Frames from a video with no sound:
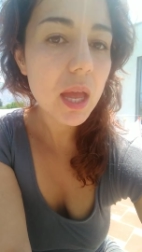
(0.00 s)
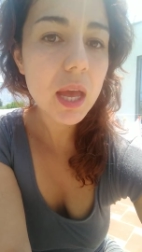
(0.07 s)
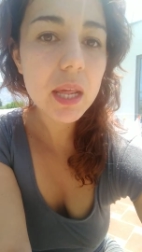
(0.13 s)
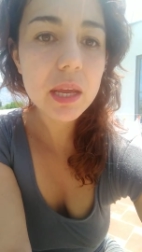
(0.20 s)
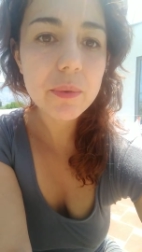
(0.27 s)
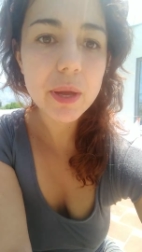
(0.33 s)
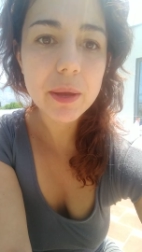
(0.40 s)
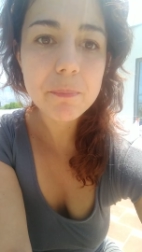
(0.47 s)

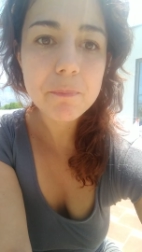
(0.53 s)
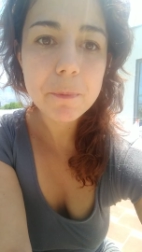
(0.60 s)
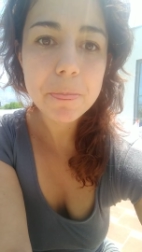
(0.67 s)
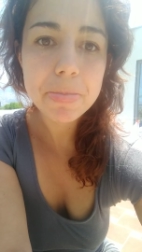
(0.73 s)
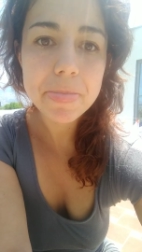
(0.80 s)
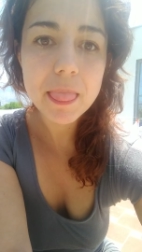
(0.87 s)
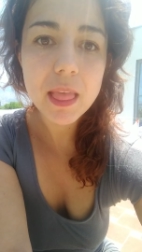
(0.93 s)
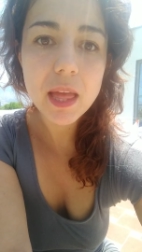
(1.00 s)
Anyway,
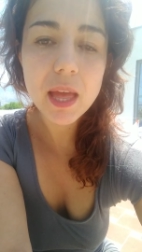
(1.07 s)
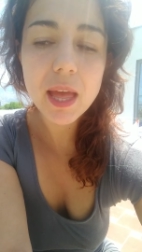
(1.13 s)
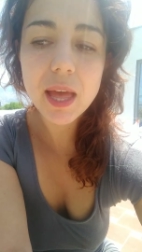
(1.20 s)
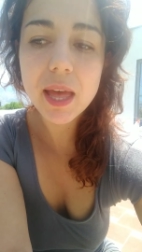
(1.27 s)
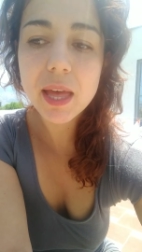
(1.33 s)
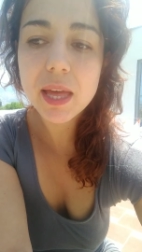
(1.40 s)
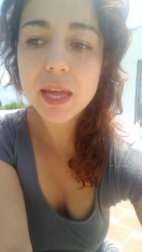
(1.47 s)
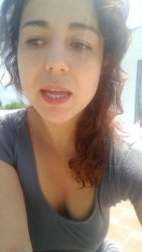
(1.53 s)

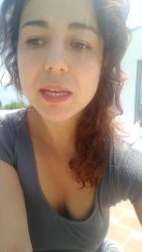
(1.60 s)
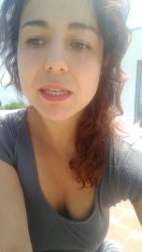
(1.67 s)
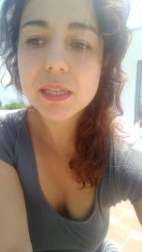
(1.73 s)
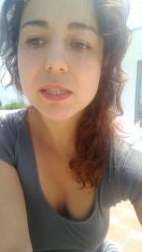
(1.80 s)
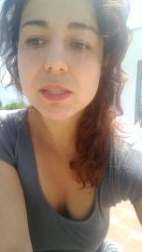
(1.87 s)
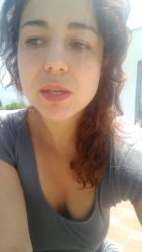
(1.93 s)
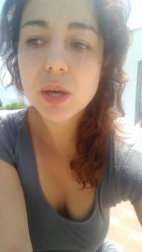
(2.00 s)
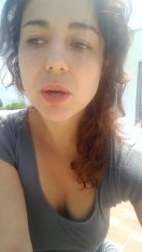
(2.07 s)
and
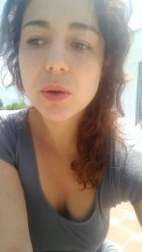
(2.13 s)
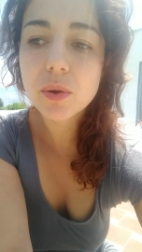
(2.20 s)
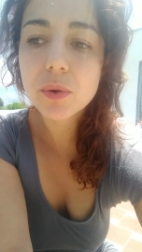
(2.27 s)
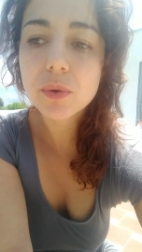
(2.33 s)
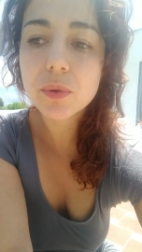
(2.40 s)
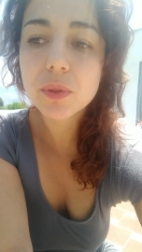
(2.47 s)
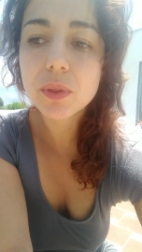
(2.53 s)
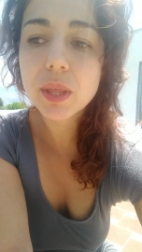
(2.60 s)

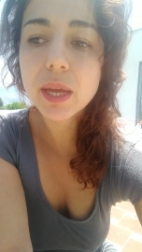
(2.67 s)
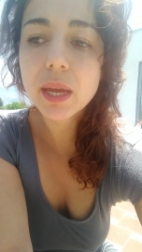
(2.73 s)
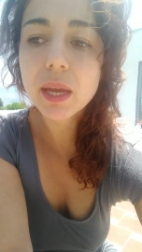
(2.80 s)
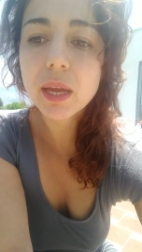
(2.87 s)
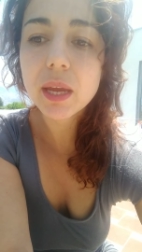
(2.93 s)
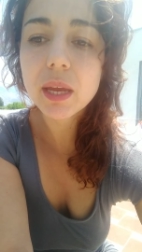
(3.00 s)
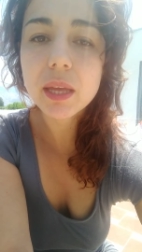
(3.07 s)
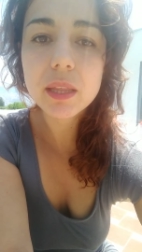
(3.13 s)
so
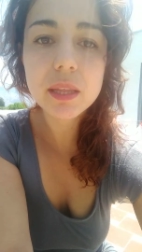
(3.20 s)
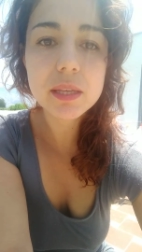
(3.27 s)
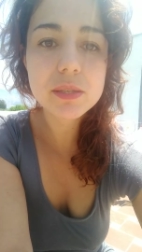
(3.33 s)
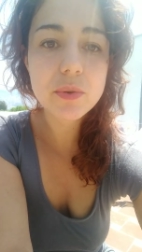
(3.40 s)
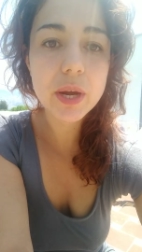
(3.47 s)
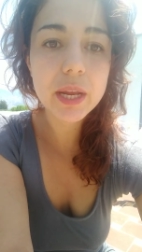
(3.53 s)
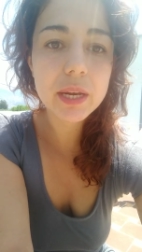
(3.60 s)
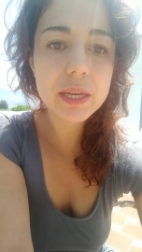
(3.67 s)
this
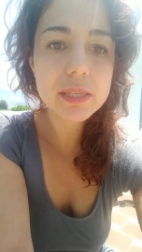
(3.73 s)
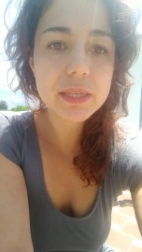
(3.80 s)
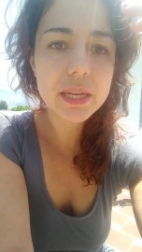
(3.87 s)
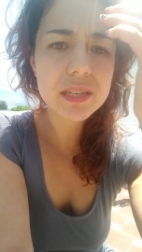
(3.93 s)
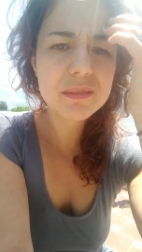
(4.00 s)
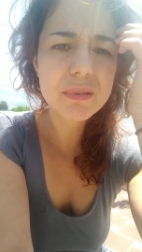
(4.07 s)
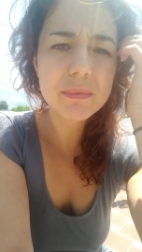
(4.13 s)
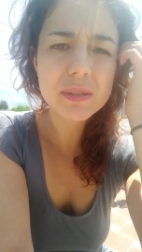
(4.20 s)

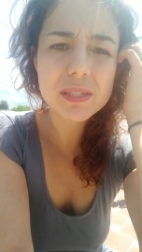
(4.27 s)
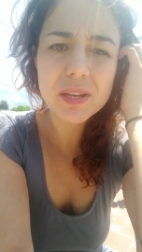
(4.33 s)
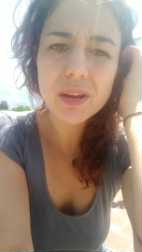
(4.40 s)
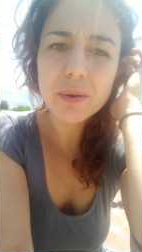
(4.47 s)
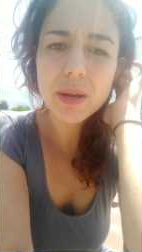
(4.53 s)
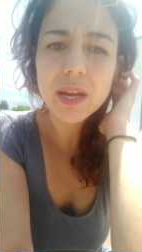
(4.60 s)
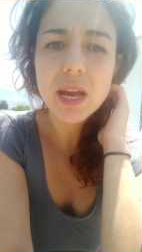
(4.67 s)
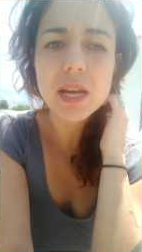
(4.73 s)
organization, maybe it's
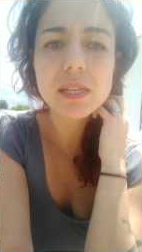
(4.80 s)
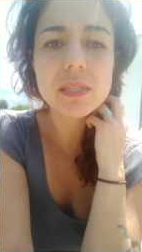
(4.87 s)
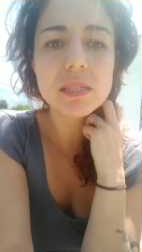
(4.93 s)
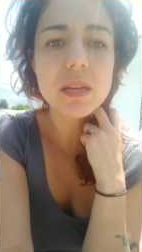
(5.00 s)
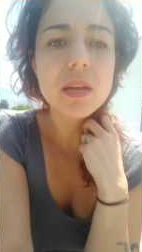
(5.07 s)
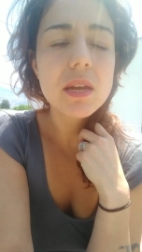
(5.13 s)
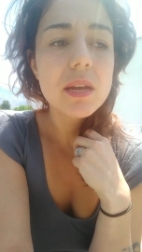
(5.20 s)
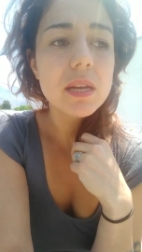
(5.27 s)
OAS,
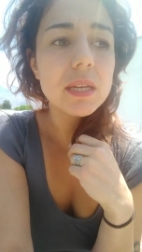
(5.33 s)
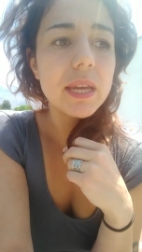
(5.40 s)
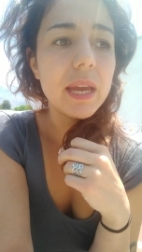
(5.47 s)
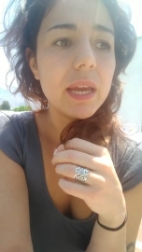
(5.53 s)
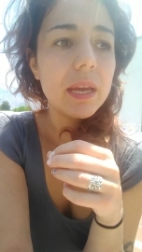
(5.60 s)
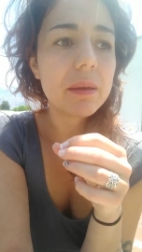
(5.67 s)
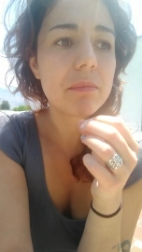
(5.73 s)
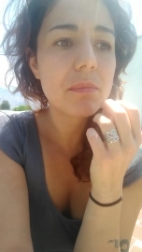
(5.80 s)

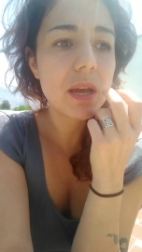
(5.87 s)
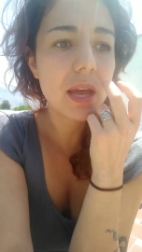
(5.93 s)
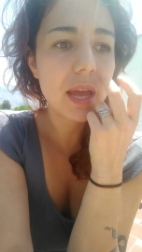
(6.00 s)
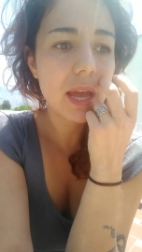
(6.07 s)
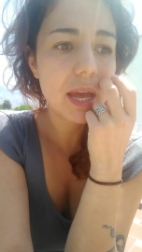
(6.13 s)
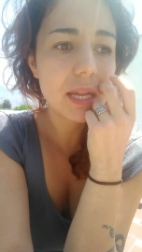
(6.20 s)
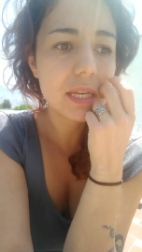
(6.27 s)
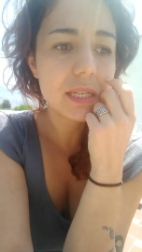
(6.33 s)
came
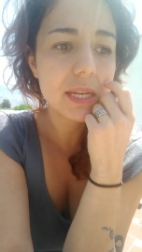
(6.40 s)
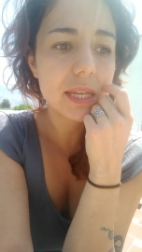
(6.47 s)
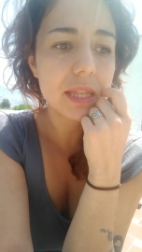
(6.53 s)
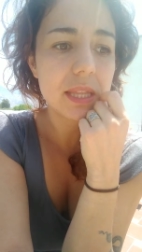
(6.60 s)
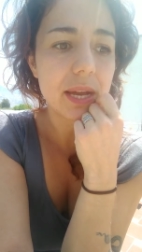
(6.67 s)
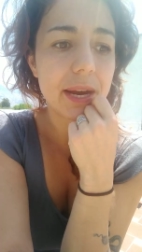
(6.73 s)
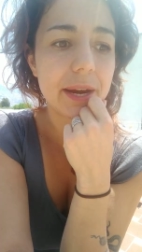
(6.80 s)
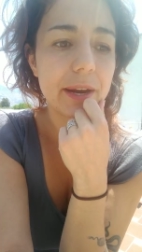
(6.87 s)
and did
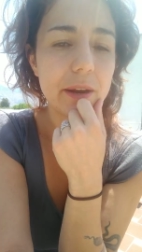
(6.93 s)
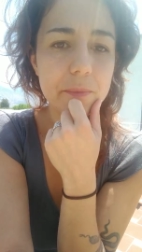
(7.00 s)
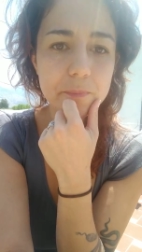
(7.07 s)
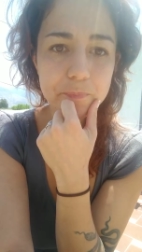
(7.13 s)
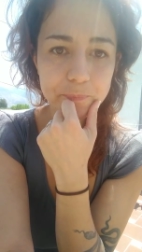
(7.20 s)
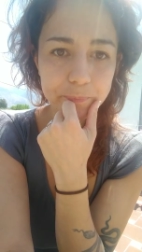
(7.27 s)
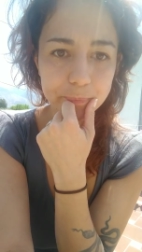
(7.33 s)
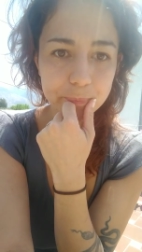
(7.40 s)
their
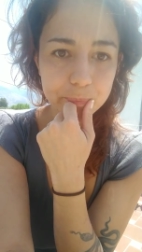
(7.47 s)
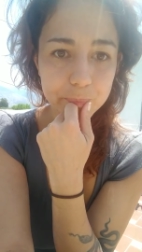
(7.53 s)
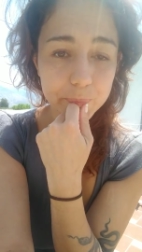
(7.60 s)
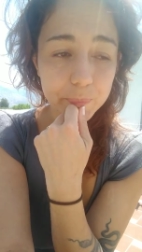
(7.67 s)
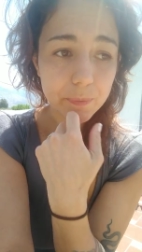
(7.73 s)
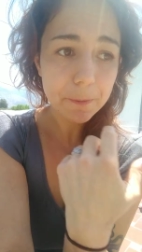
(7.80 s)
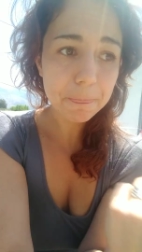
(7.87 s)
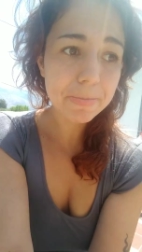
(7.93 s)

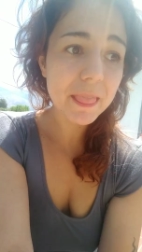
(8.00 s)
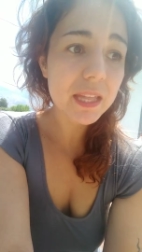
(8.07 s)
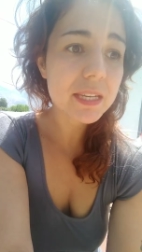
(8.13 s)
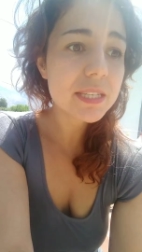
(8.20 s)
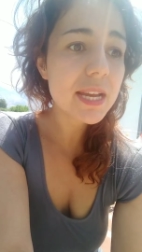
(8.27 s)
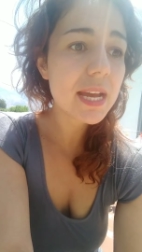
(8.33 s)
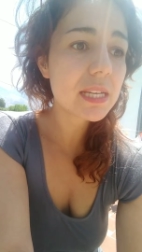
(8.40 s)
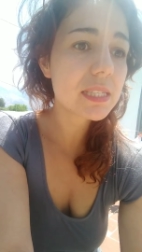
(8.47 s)

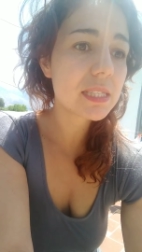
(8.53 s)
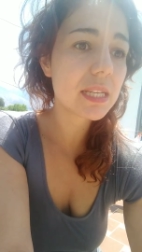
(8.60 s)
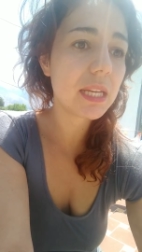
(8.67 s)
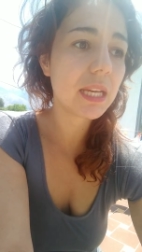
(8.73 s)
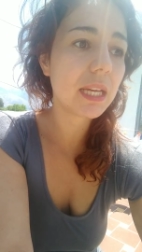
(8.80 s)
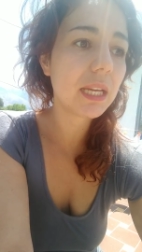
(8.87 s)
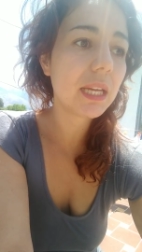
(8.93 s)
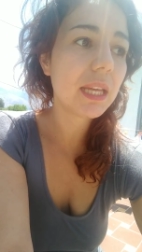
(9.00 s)

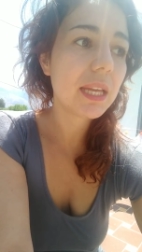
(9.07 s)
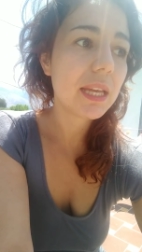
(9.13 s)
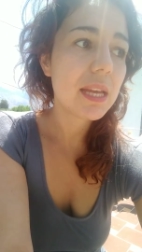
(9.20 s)
testing,